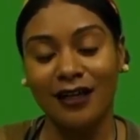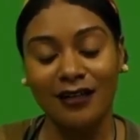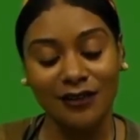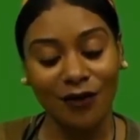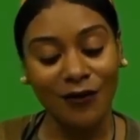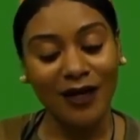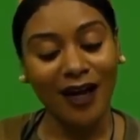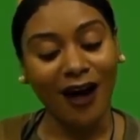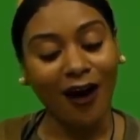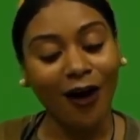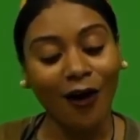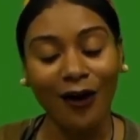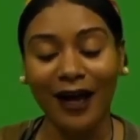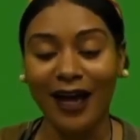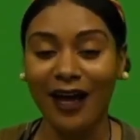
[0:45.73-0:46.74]
So we
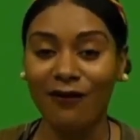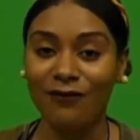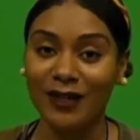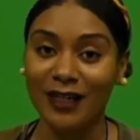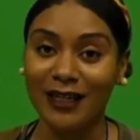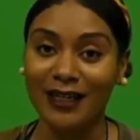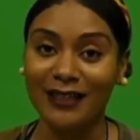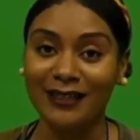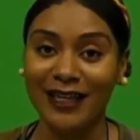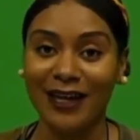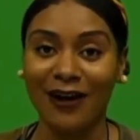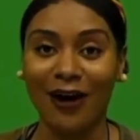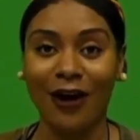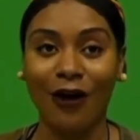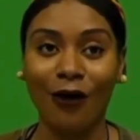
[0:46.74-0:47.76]
all have these at
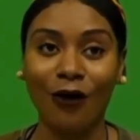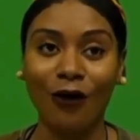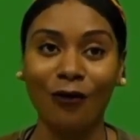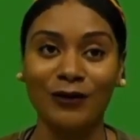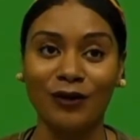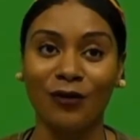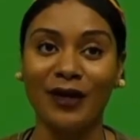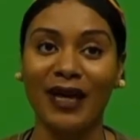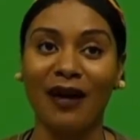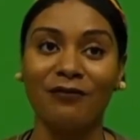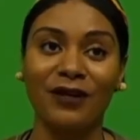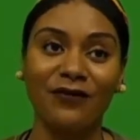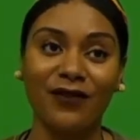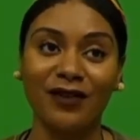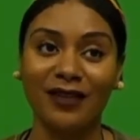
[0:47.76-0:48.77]
our homes, or we have
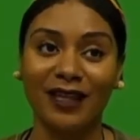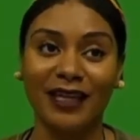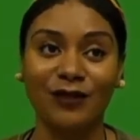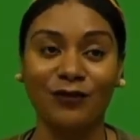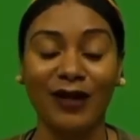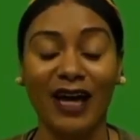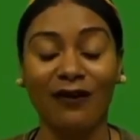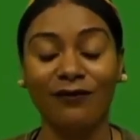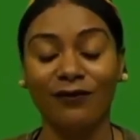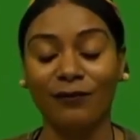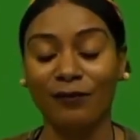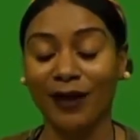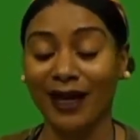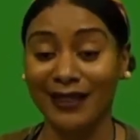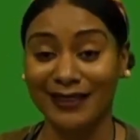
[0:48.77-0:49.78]
different things. We have
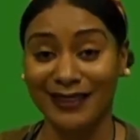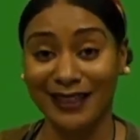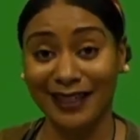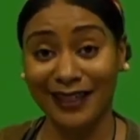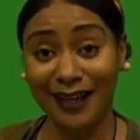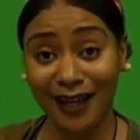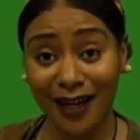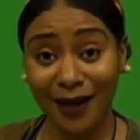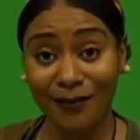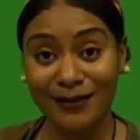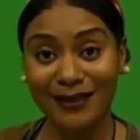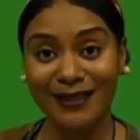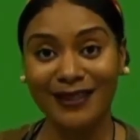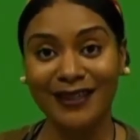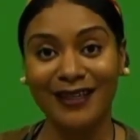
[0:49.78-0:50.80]
plastic cups
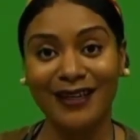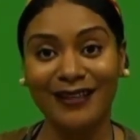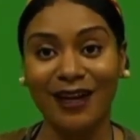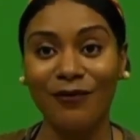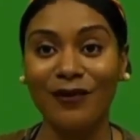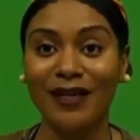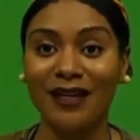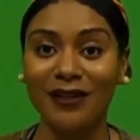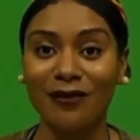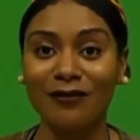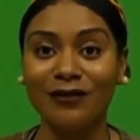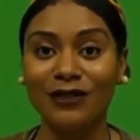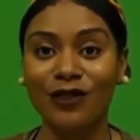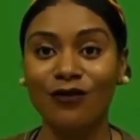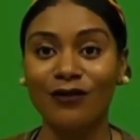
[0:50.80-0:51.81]
that we can use
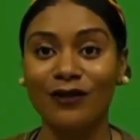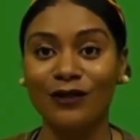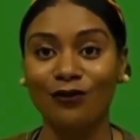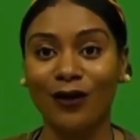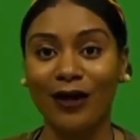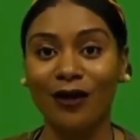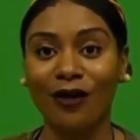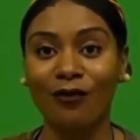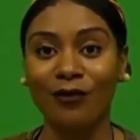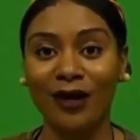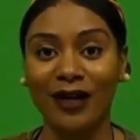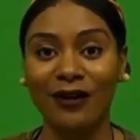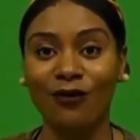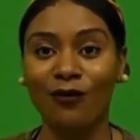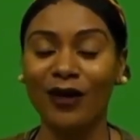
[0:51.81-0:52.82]
too as well,
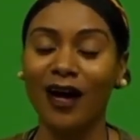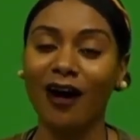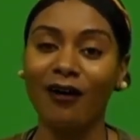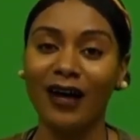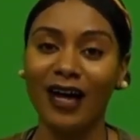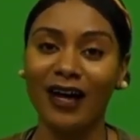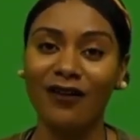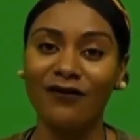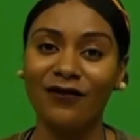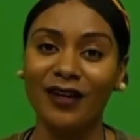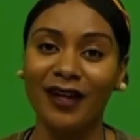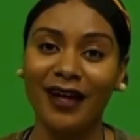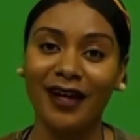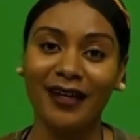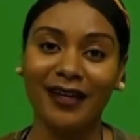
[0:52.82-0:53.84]
but we all have
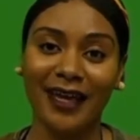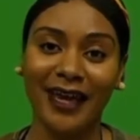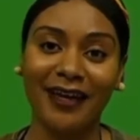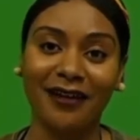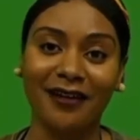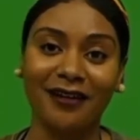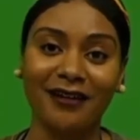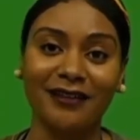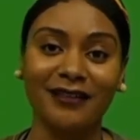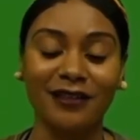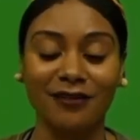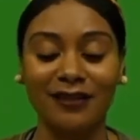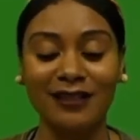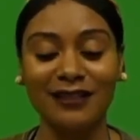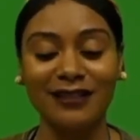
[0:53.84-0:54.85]
canned goods. So
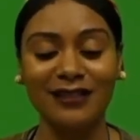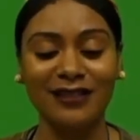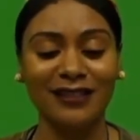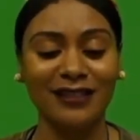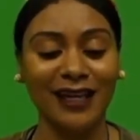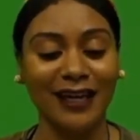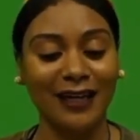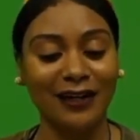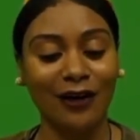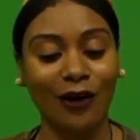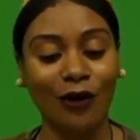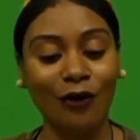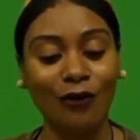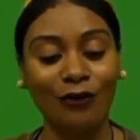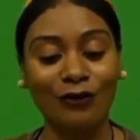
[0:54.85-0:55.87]
this is just like an
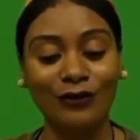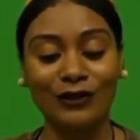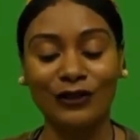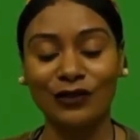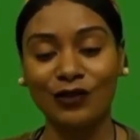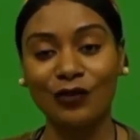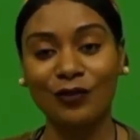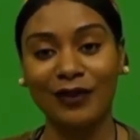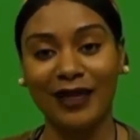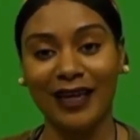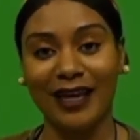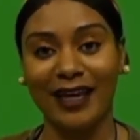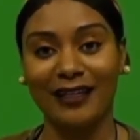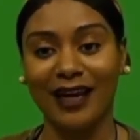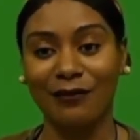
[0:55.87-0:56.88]
old soup
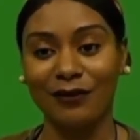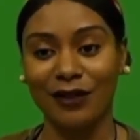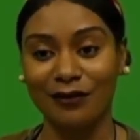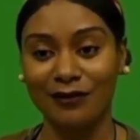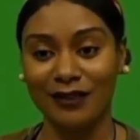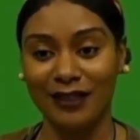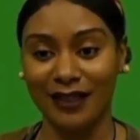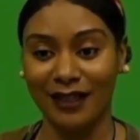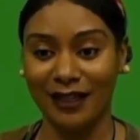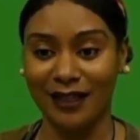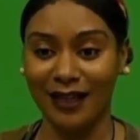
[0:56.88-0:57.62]
can that I'm using.